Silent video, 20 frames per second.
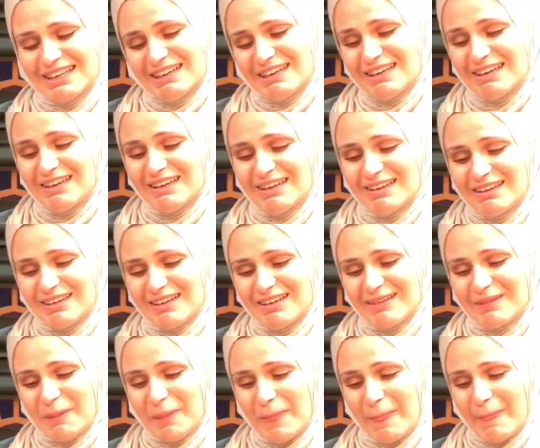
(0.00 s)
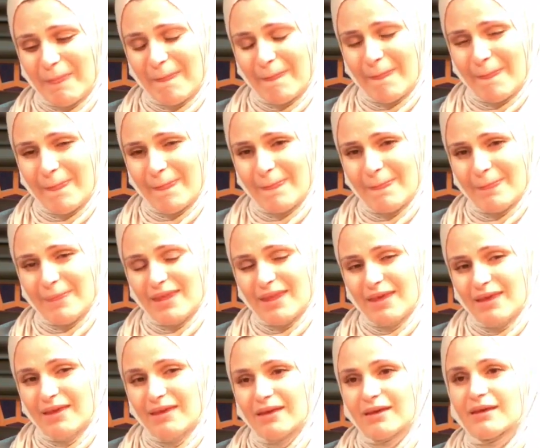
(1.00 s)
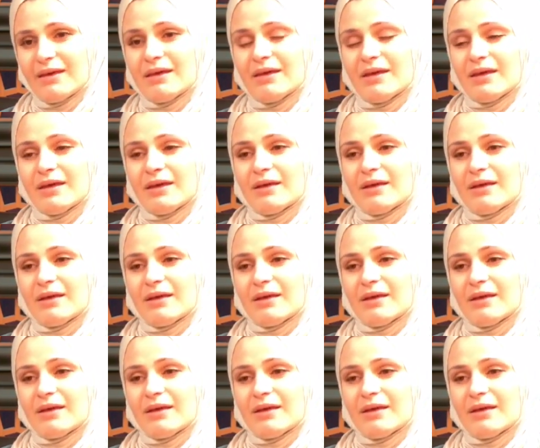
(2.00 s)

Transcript: (no one is talking)